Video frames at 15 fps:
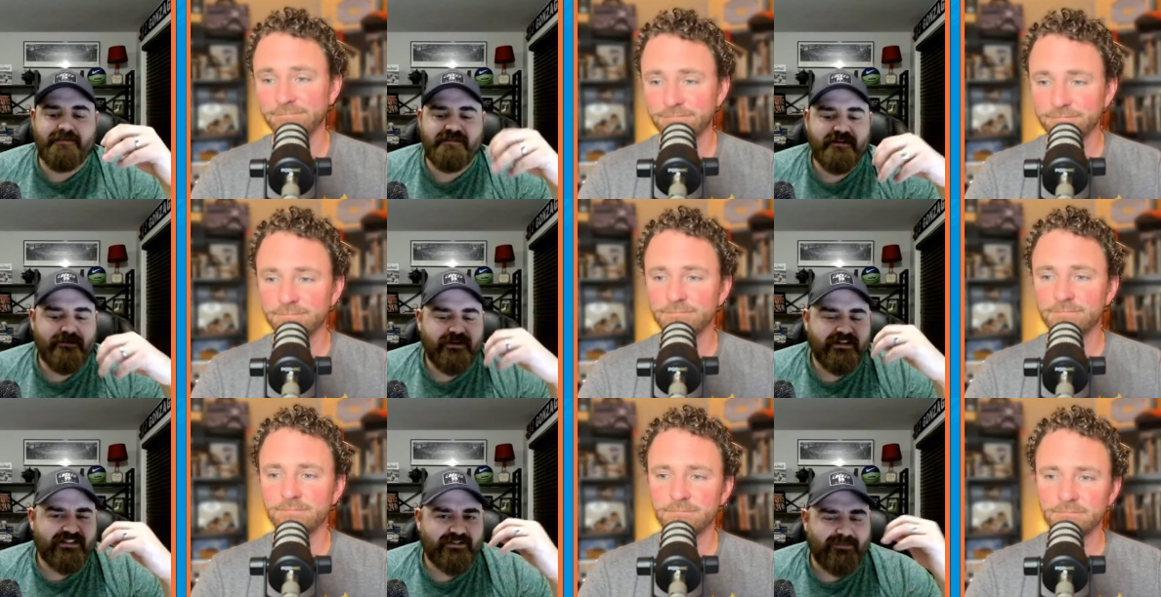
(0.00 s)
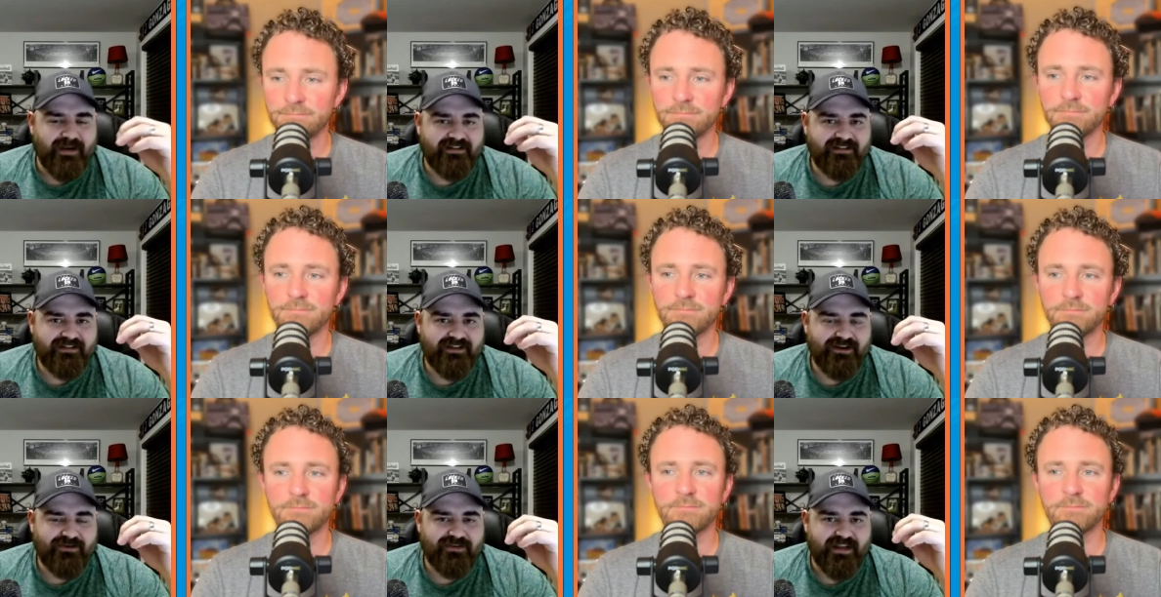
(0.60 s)
Speaker 1: that were expecting to
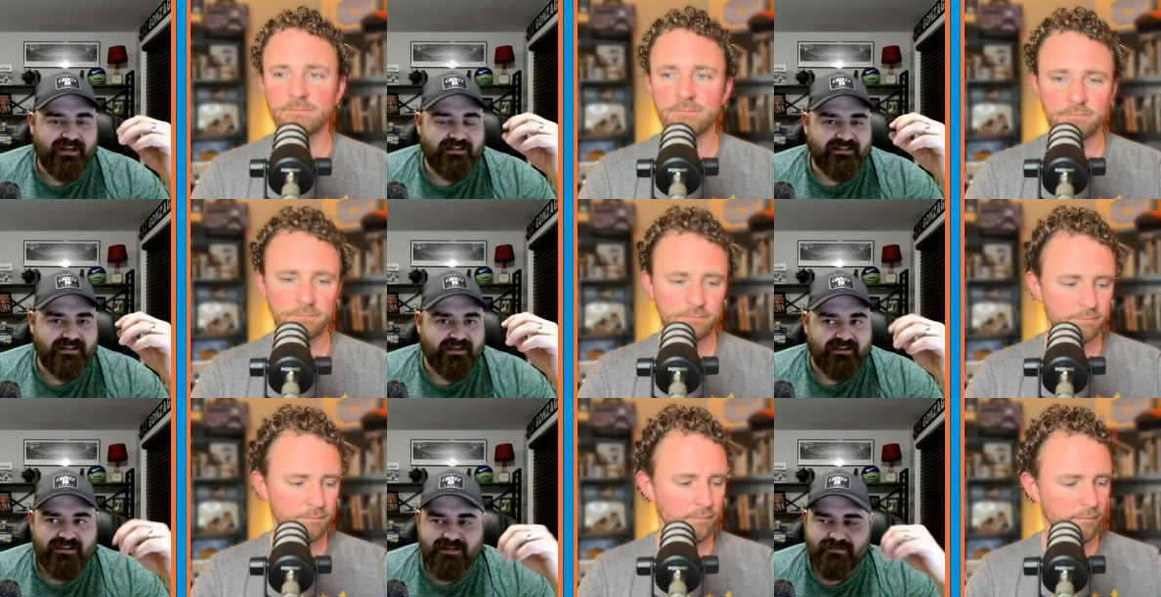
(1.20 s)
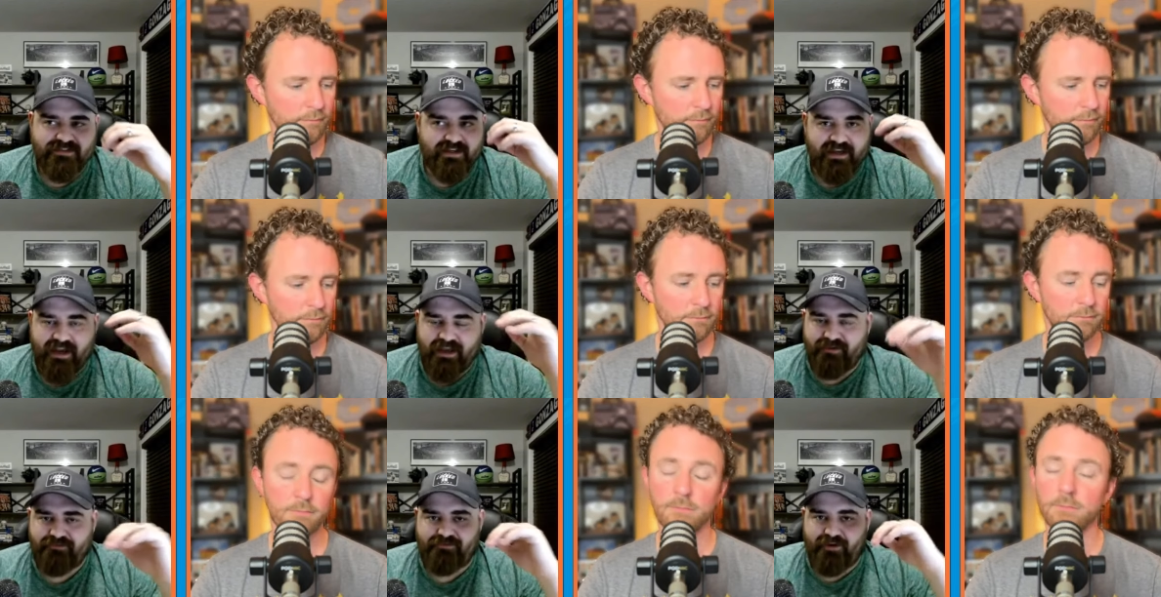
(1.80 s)
go dancing, teams that
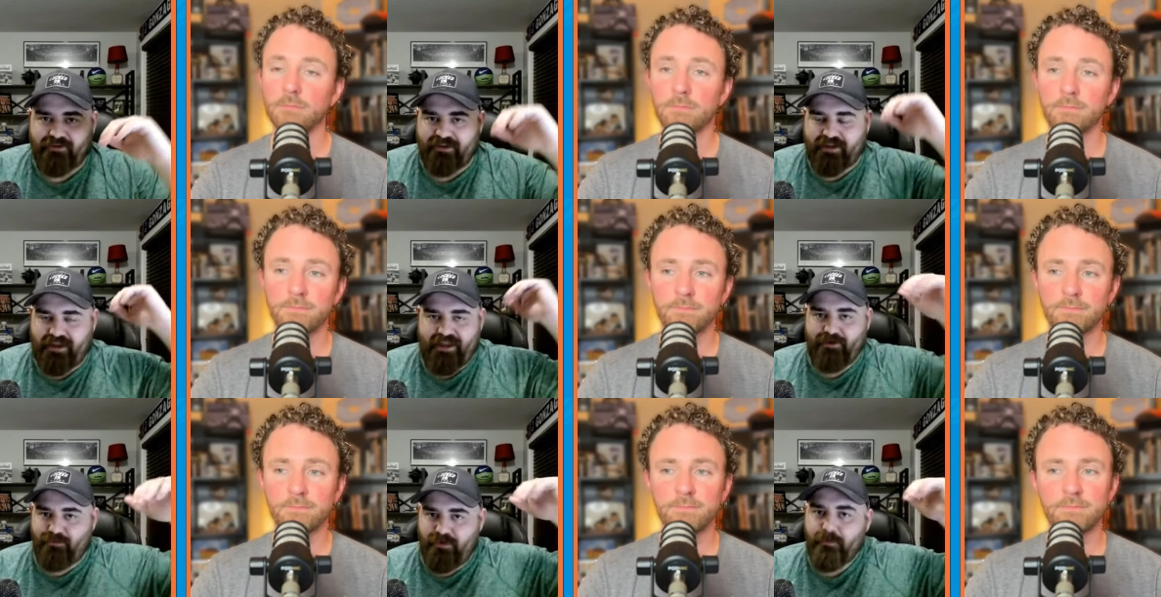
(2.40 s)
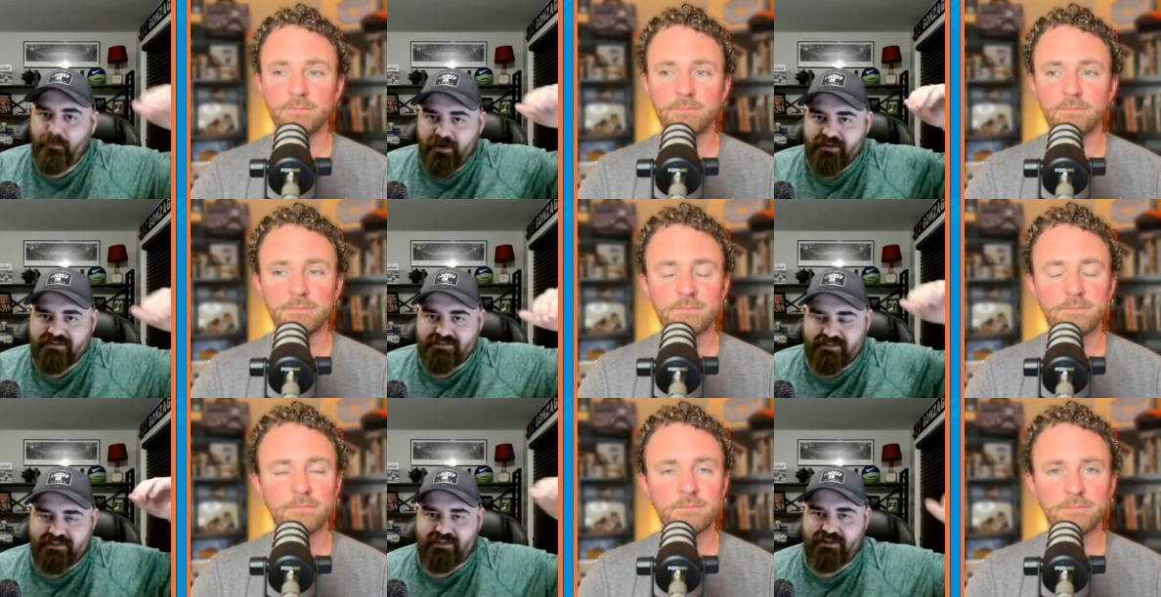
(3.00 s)
kind of felt like, hey, we're pretty
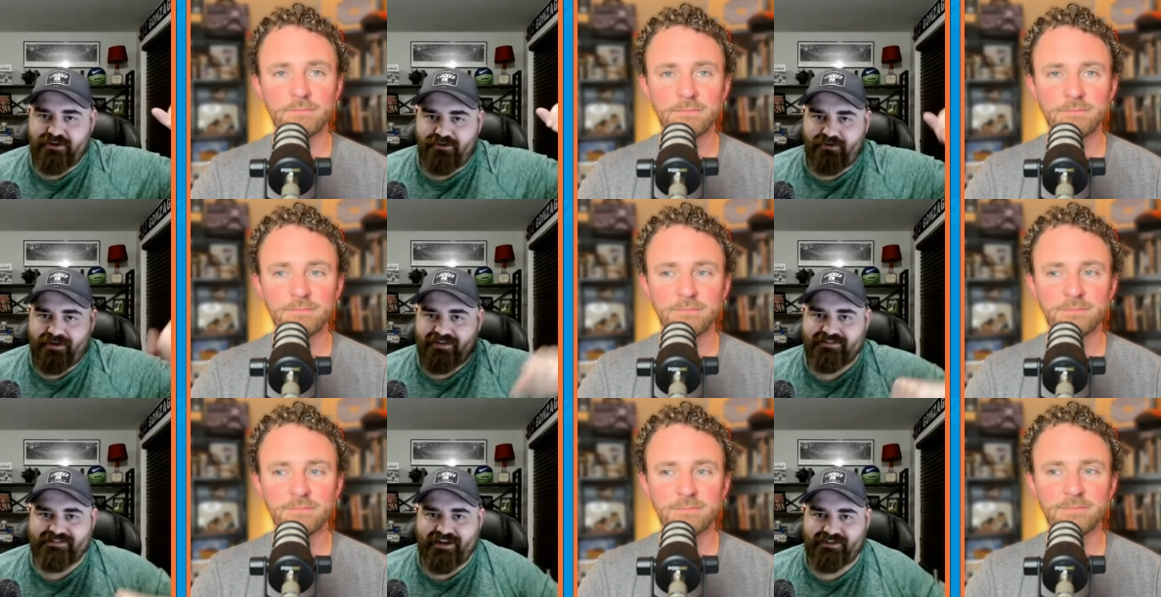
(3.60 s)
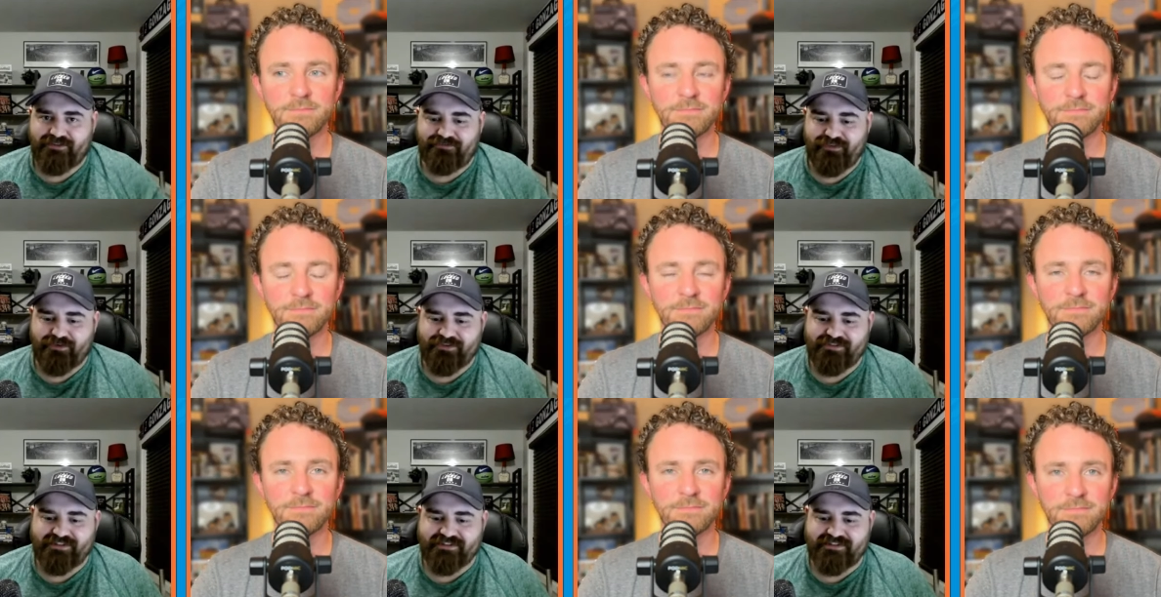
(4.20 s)
secure inside the field
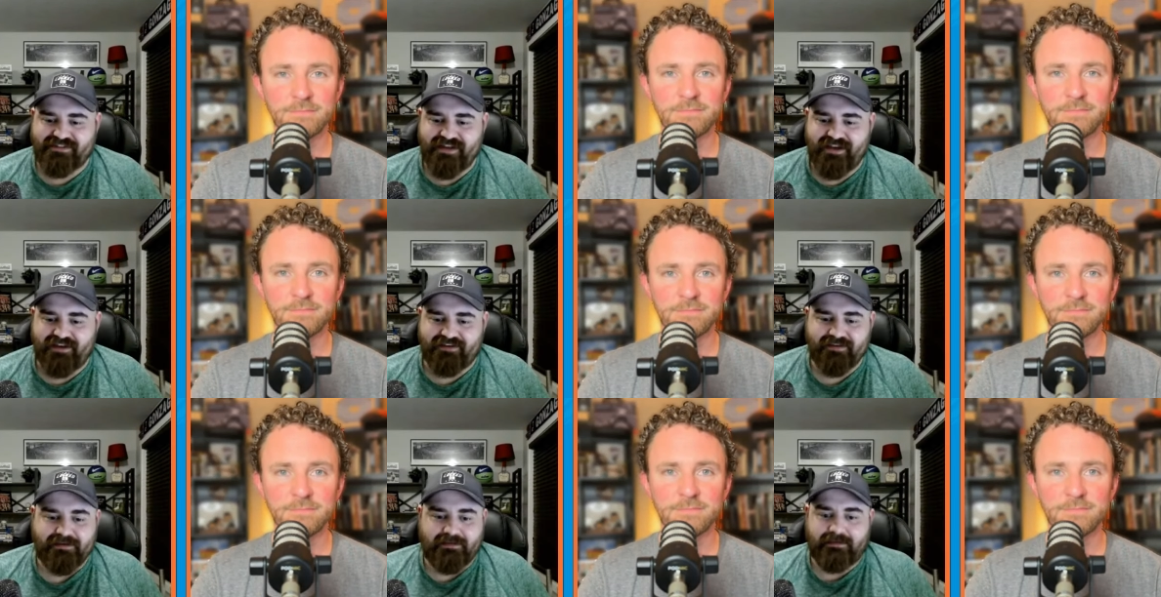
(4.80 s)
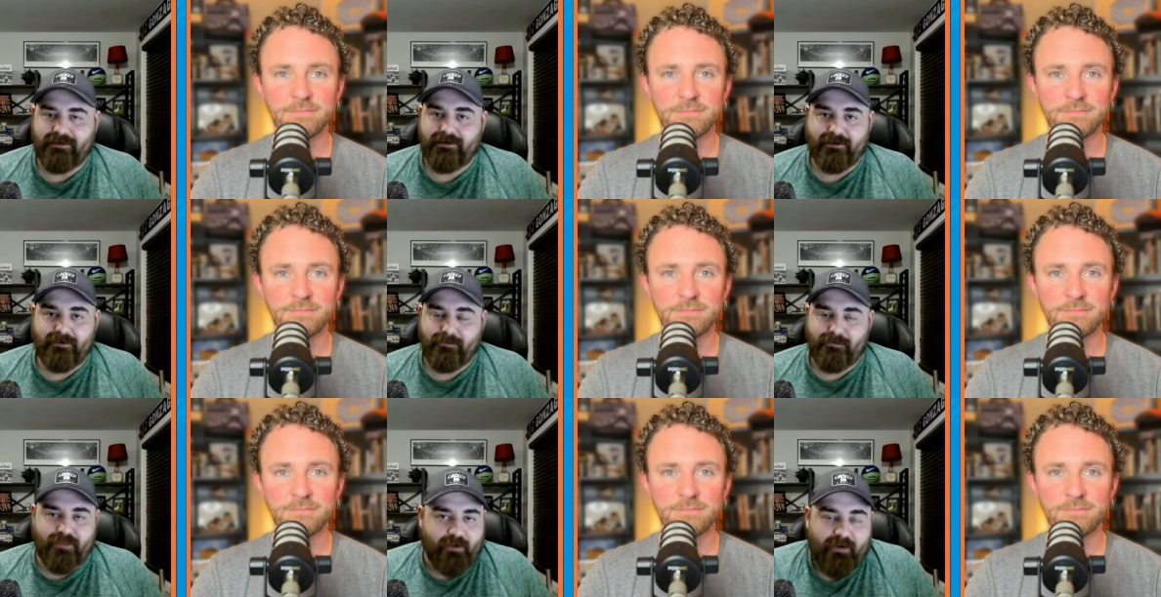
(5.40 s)
of 68,
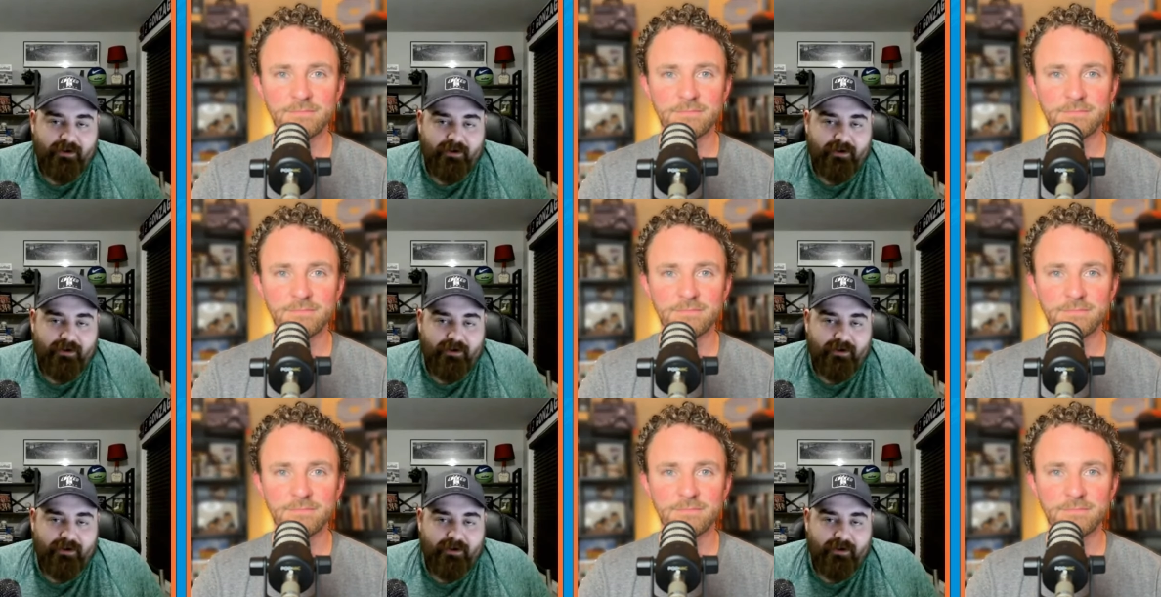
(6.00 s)
they went